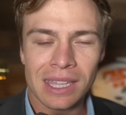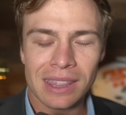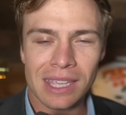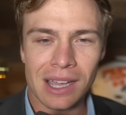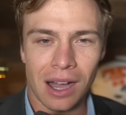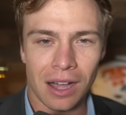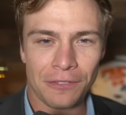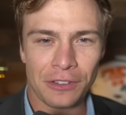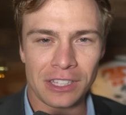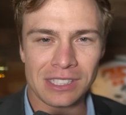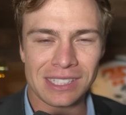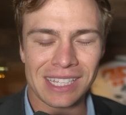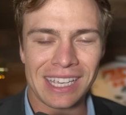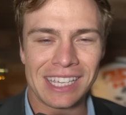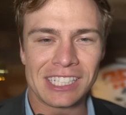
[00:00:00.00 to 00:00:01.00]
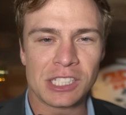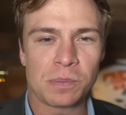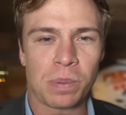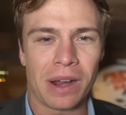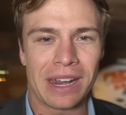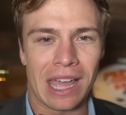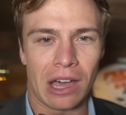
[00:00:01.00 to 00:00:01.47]
The offense is
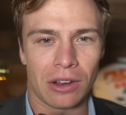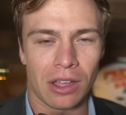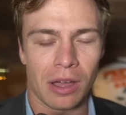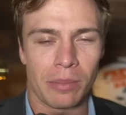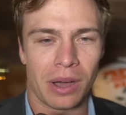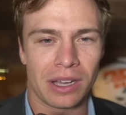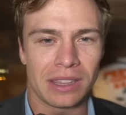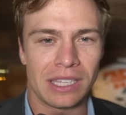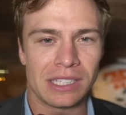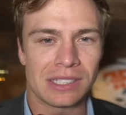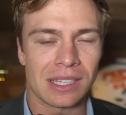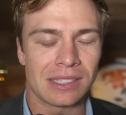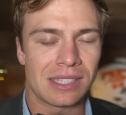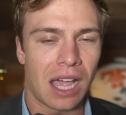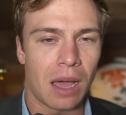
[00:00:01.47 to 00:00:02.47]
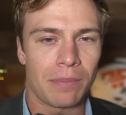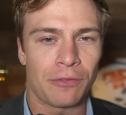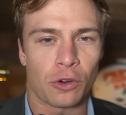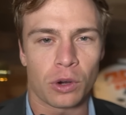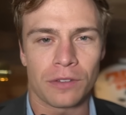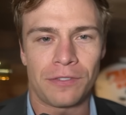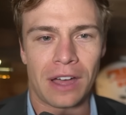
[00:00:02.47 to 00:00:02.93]
spread out among these top
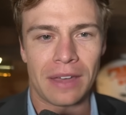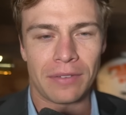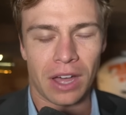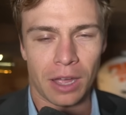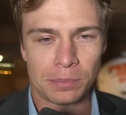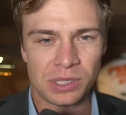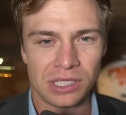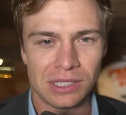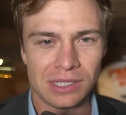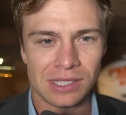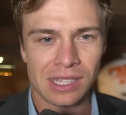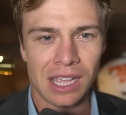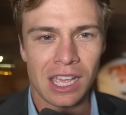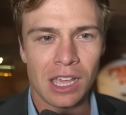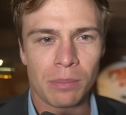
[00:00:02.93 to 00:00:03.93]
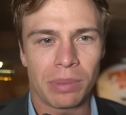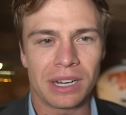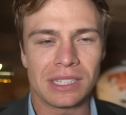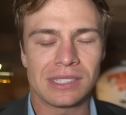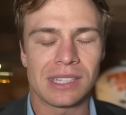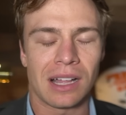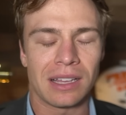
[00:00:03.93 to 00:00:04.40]
4 to 5 options,
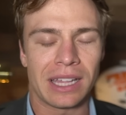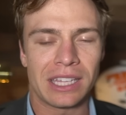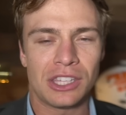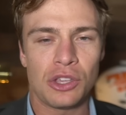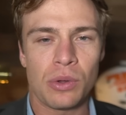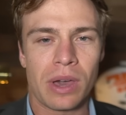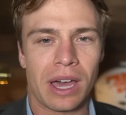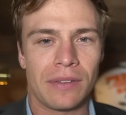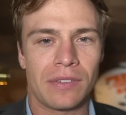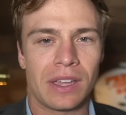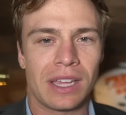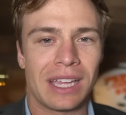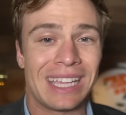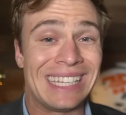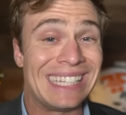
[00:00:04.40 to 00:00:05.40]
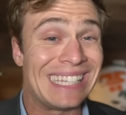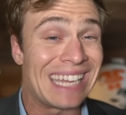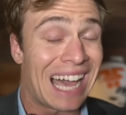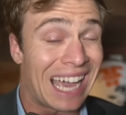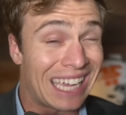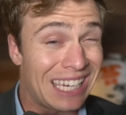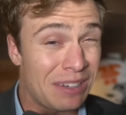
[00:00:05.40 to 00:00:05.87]
but it's not like you have
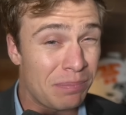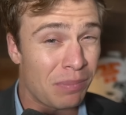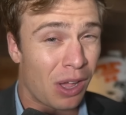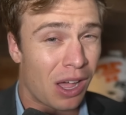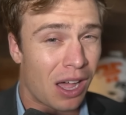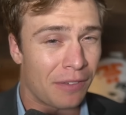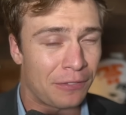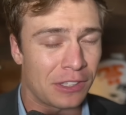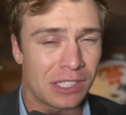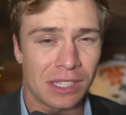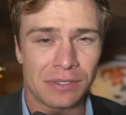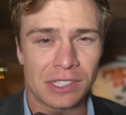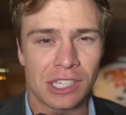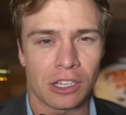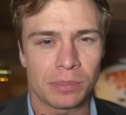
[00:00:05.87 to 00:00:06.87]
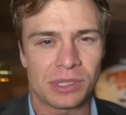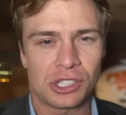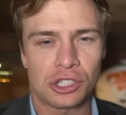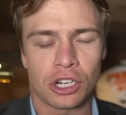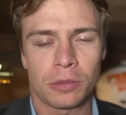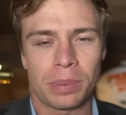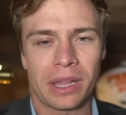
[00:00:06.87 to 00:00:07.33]
9 offensive skill
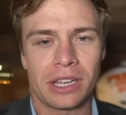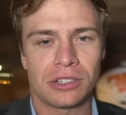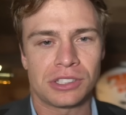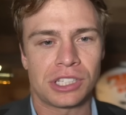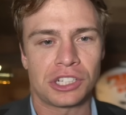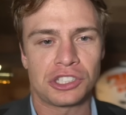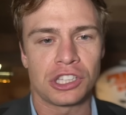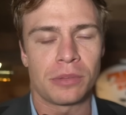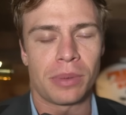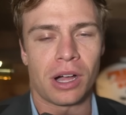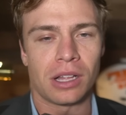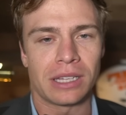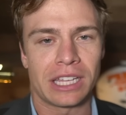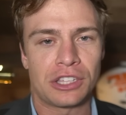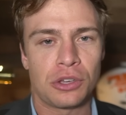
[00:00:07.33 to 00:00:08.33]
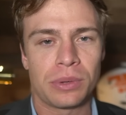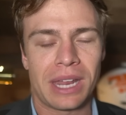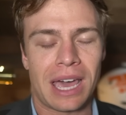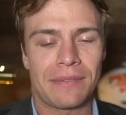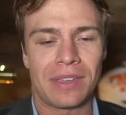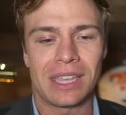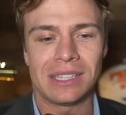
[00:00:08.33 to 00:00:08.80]
positional players touching the ball like you
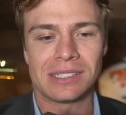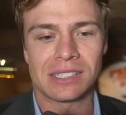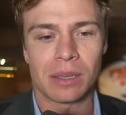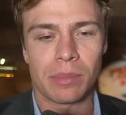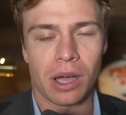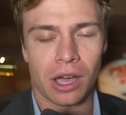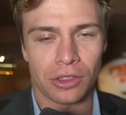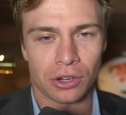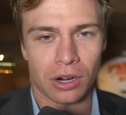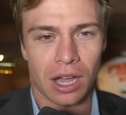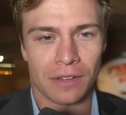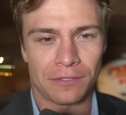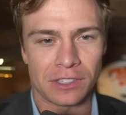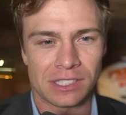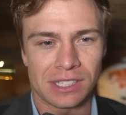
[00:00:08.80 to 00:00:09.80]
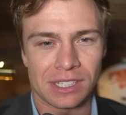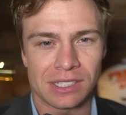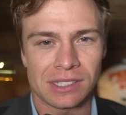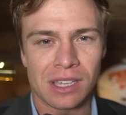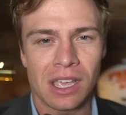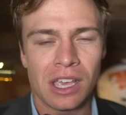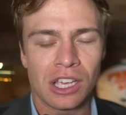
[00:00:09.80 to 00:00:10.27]
would have in some other
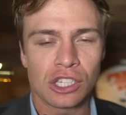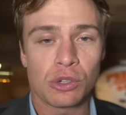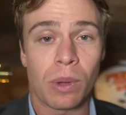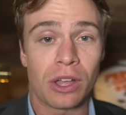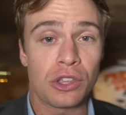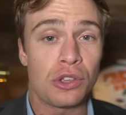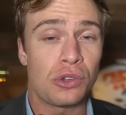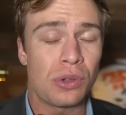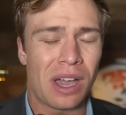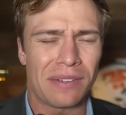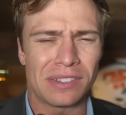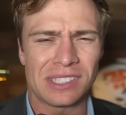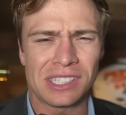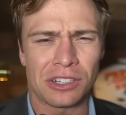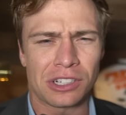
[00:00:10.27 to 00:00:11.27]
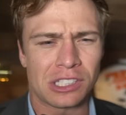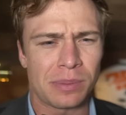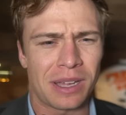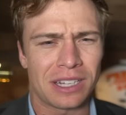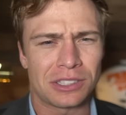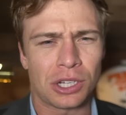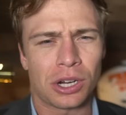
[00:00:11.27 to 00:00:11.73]
offenses. So while you do have a serious
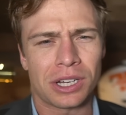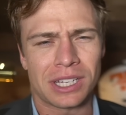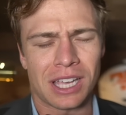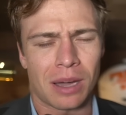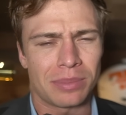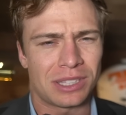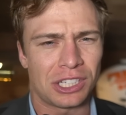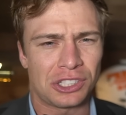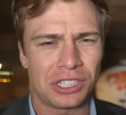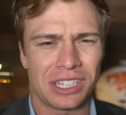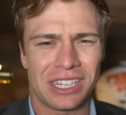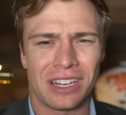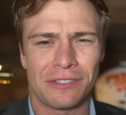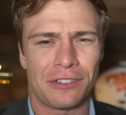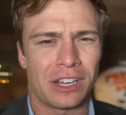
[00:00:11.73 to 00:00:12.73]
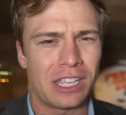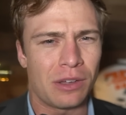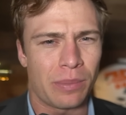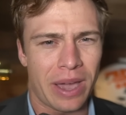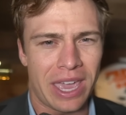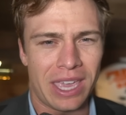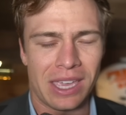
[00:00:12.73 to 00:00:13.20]
amount of target competition in a funny
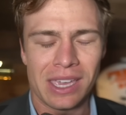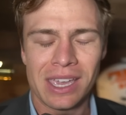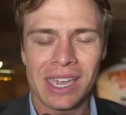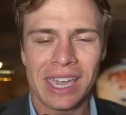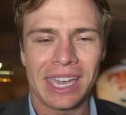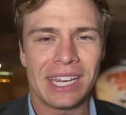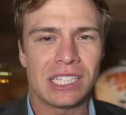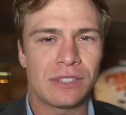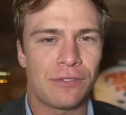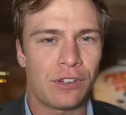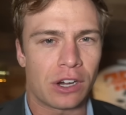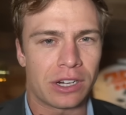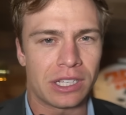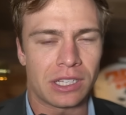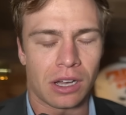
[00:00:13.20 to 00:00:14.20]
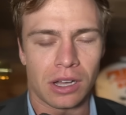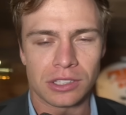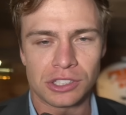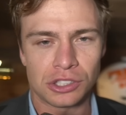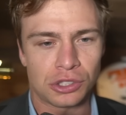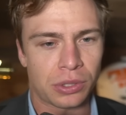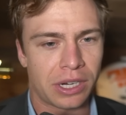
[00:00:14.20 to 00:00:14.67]
way, it is very
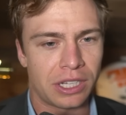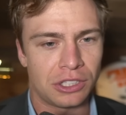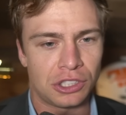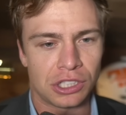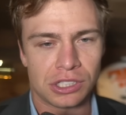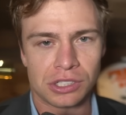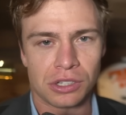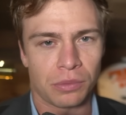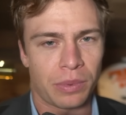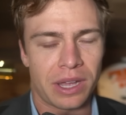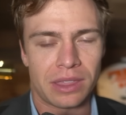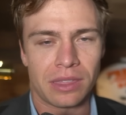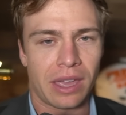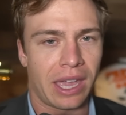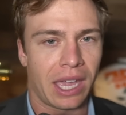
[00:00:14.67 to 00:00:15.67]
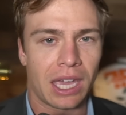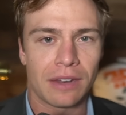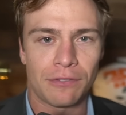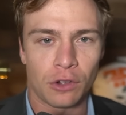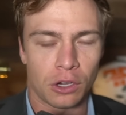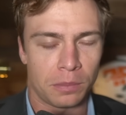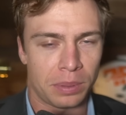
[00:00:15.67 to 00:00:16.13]
concentrated just with a
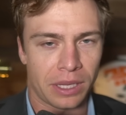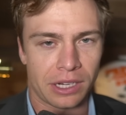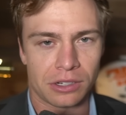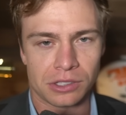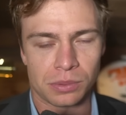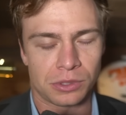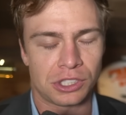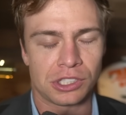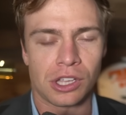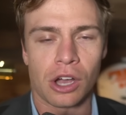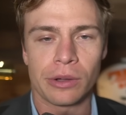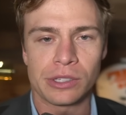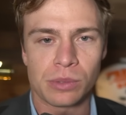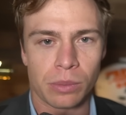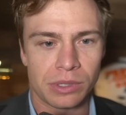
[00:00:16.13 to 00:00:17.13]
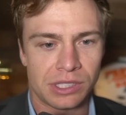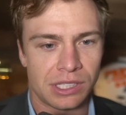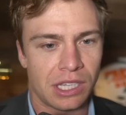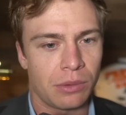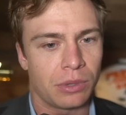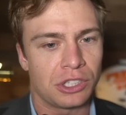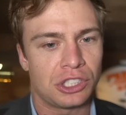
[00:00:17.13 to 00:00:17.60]
handful of players, which is always what we
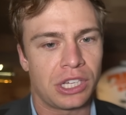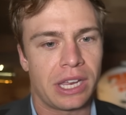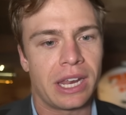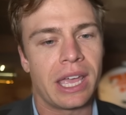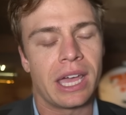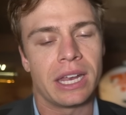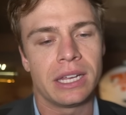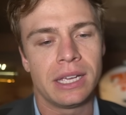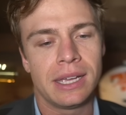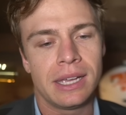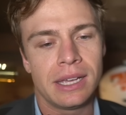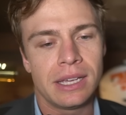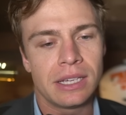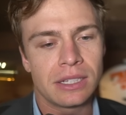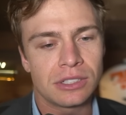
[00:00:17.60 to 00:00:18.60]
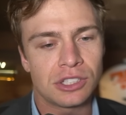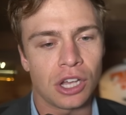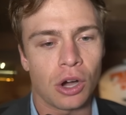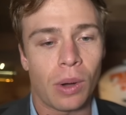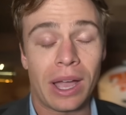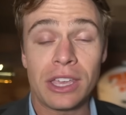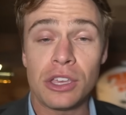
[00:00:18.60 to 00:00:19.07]
see with Shanahan.
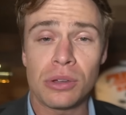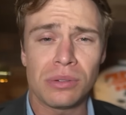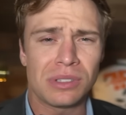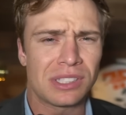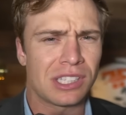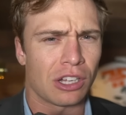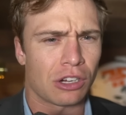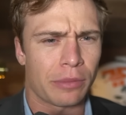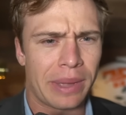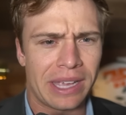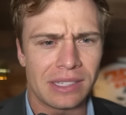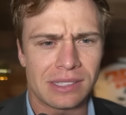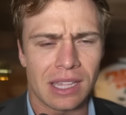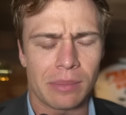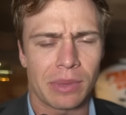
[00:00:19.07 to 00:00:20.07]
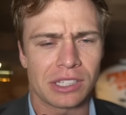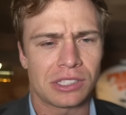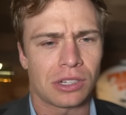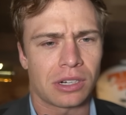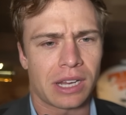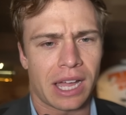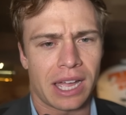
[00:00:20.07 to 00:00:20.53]
So Ayuk still remains that
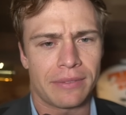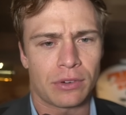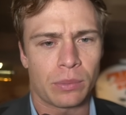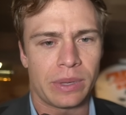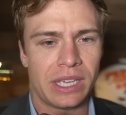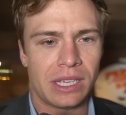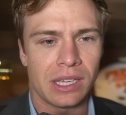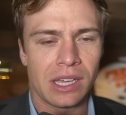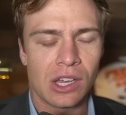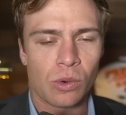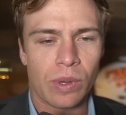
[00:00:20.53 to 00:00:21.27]
must-start guy every week.